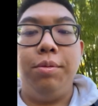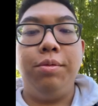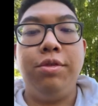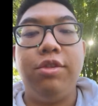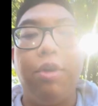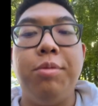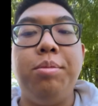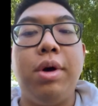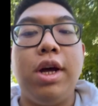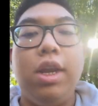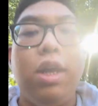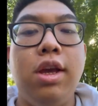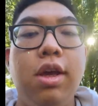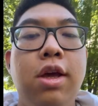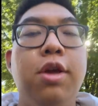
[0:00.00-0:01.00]

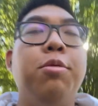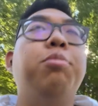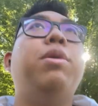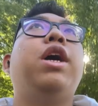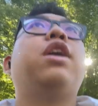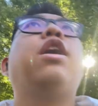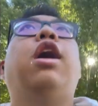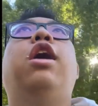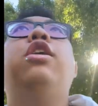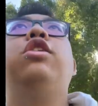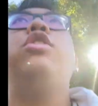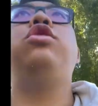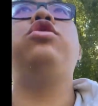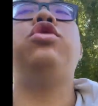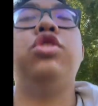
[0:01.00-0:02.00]
Somebody in my
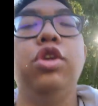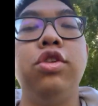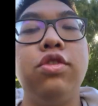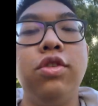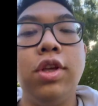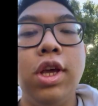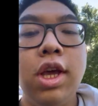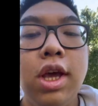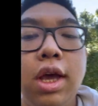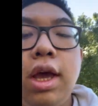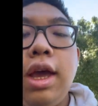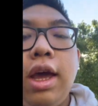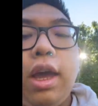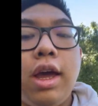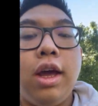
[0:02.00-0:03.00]
college just
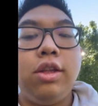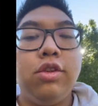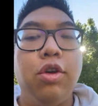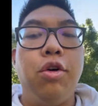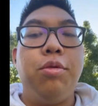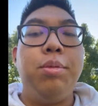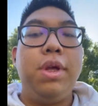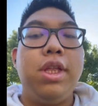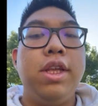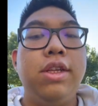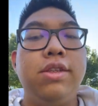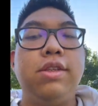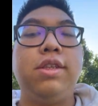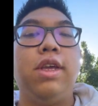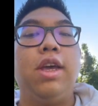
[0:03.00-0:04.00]
told me
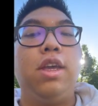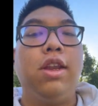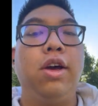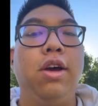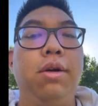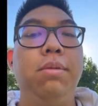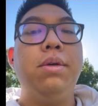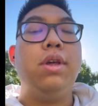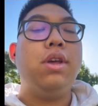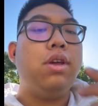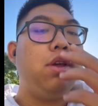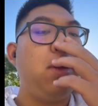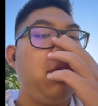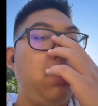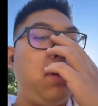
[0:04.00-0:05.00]
this, and
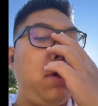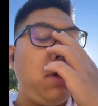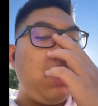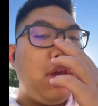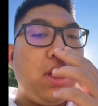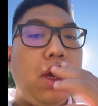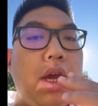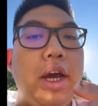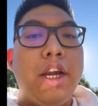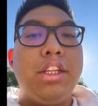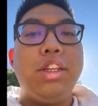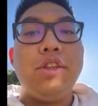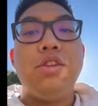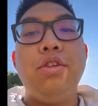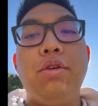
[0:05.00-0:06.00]
I
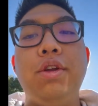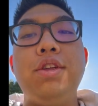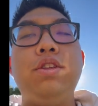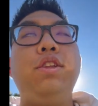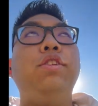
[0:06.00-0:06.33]
just noticed